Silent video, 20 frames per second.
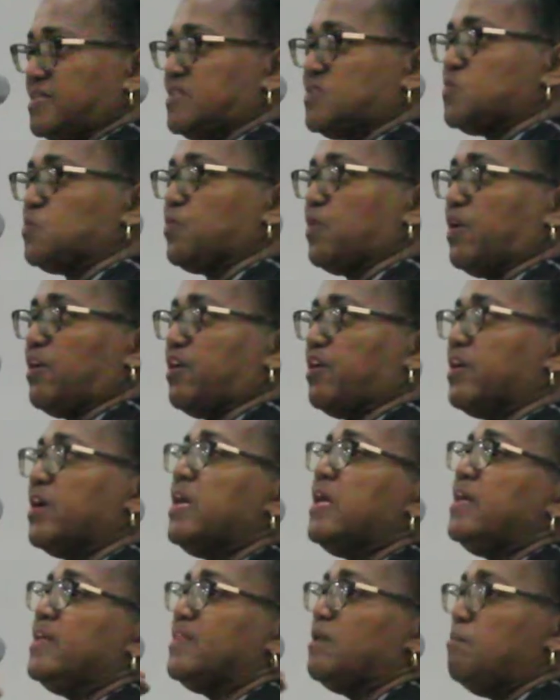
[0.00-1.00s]
is
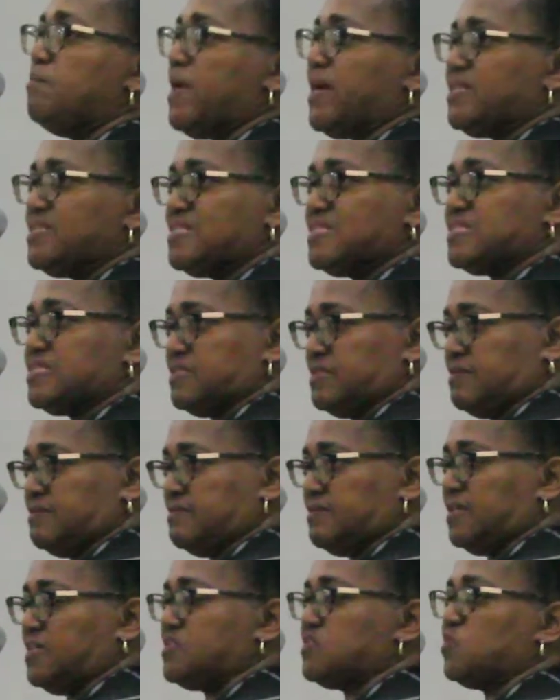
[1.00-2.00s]
where the
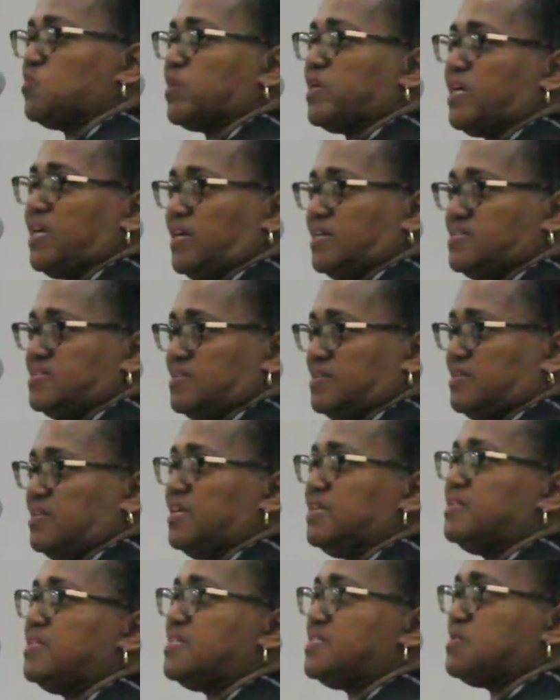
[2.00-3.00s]
medicine is
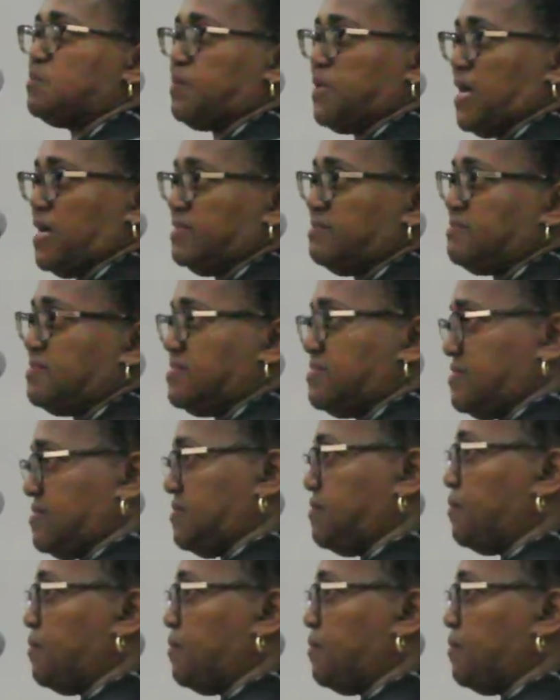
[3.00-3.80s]
located in these plants.